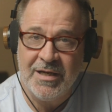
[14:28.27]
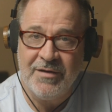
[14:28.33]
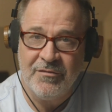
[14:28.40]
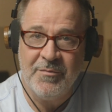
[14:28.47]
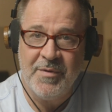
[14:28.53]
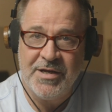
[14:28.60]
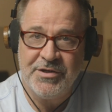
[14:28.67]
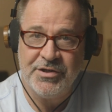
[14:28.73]

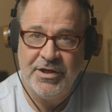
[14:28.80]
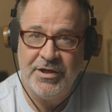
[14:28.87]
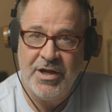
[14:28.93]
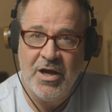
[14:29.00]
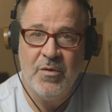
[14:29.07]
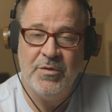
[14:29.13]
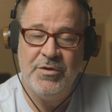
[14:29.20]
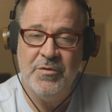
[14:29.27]
information to
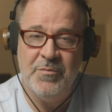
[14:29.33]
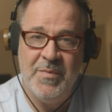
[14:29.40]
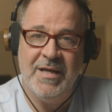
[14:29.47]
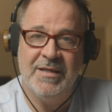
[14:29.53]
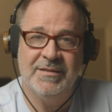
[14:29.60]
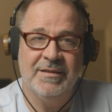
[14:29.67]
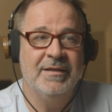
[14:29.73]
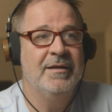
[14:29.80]
know when you're
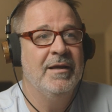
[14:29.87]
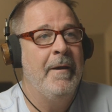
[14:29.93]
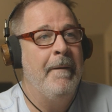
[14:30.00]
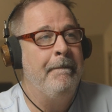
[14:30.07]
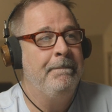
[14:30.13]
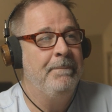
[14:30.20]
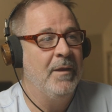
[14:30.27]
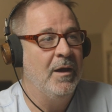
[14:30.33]
mixing,
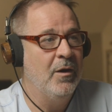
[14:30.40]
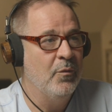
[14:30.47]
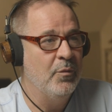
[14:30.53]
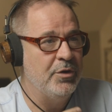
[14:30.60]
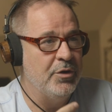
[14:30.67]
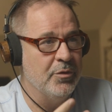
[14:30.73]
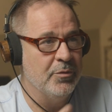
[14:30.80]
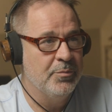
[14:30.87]

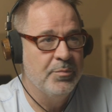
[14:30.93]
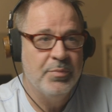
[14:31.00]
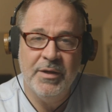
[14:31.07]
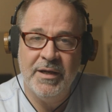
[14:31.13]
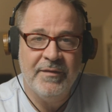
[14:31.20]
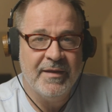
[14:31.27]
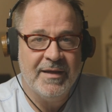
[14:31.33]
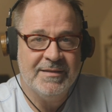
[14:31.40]
when you're
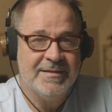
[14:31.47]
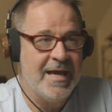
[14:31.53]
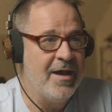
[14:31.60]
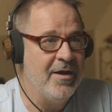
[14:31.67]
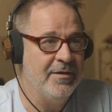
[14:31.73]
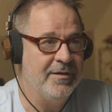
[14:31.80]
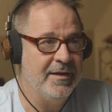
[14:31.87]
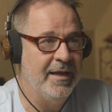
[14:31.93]
putting things
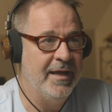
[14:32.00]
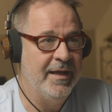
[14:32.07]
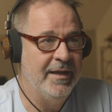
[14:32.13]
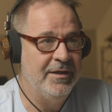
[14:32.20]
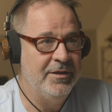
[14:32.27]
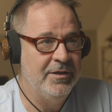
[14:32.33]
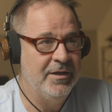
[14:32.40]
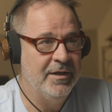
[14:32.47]
out,
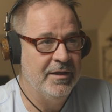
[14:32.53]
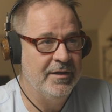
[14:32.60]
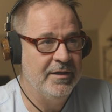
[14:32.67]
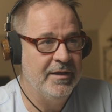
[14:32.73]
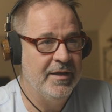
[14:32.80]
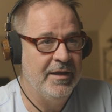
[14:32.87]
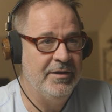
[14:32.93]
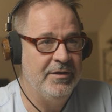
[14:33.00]

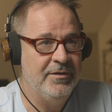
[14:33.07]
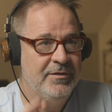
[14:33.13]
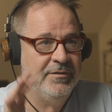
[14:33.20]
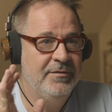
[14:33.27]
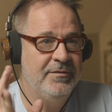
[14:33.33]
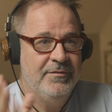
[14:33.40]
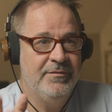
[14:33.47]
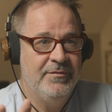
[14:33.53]
and
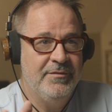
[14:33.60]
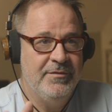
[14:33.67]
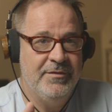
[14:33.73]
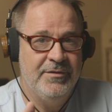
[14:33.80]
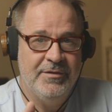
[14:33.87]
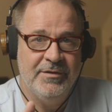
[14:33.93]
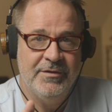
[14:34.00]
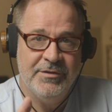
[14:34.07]

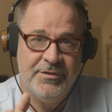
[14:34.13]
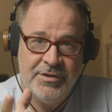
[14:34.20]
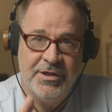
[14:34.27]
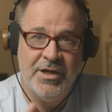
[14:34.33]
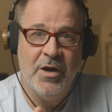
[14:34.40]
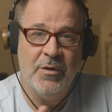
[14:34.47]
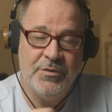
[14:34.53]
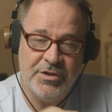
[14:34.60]
to
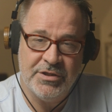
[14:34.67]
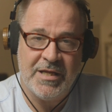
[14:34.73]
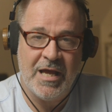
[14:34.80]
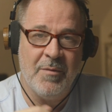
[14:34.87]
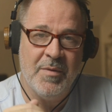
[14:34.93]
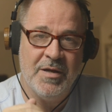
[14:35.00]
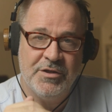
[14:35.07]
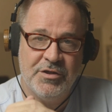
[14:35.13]
know just
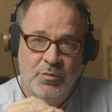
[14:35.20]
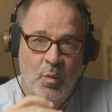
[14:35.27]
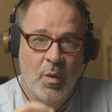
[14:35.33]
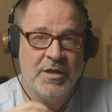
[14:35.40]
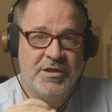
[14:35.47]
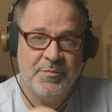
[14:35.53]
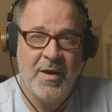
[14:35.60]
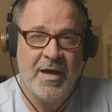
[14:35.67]

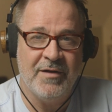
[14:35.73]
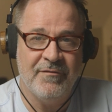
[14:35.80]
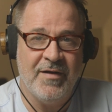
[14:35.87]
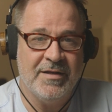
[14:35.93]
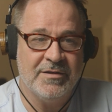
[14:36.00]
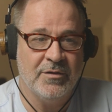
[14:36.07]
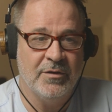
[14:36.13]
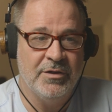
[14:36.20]
what Spotify
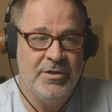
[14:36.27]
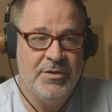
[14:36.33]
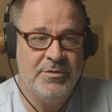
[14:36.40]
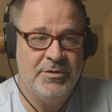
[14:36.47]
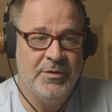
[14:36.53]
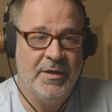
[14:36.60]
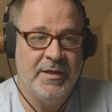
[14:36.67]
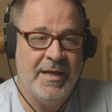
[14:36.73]
is going to do
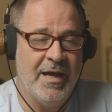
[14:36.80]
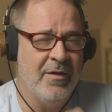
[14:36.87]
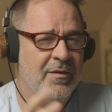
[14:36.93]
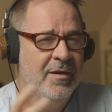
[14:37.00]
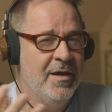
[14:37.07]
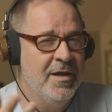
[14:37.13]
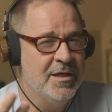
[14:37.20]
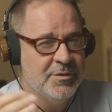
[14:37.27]
to it. Now,
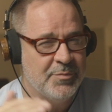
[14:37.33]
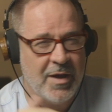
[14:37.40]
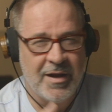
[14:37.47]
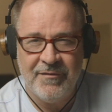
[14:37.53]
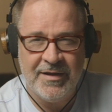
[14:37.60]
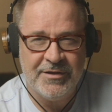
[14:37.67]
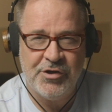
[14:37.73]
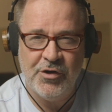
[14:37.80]

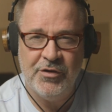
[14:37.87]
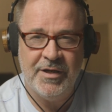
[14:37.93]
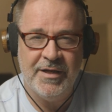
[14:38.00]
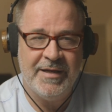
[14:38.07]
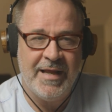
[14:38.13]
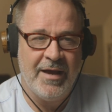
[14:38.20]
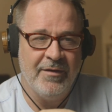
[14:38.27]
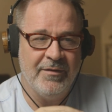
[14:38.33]
Spotify turning it
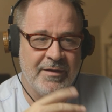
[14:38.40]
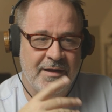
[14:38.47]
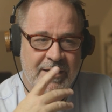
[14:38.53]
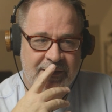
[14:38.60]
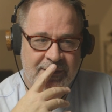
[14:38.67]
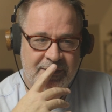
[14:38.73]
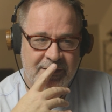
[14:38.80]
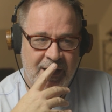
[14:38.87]
down
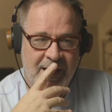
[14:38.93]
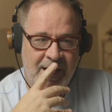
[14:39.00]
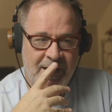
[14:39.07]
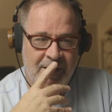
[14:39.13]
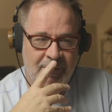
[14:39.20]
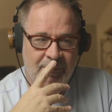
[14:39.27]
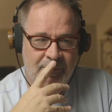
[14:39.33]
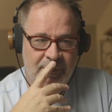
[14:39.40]
is
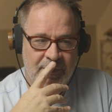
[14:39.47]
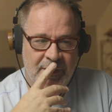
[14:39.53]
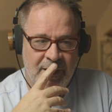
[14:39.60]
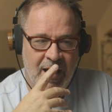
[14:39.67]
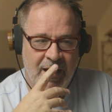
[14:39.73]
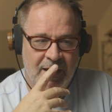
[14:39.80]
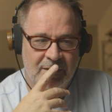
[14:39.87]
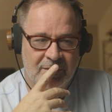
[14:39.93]

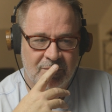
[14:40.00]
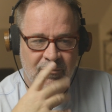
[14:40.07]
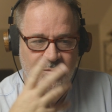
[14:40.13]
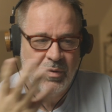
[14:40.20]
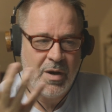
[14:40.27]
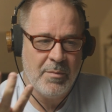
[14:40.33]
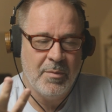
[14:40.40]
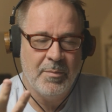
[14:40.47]
not
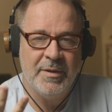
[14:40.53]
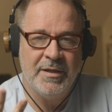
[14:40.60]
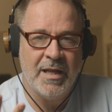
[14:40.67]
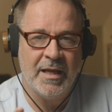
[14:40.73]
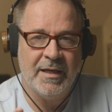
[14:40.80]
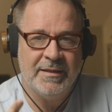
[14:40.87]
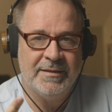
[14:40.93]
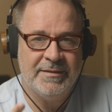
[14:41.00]
probably
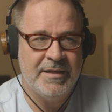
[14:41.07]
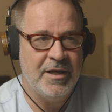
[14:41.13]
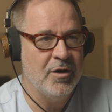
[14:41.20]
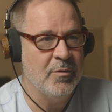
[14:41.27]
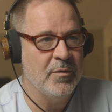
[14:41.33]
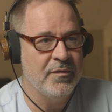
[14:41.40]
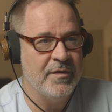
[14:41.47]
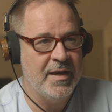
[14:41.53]
not a
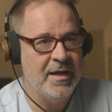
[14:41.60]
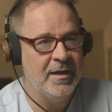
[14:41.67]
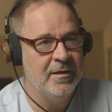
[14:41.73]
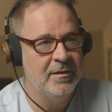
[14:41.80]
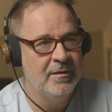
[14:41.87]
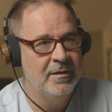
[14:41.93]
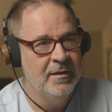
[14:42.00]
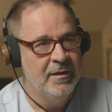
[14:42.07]
terrible thing.
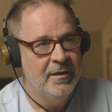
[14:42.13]
And,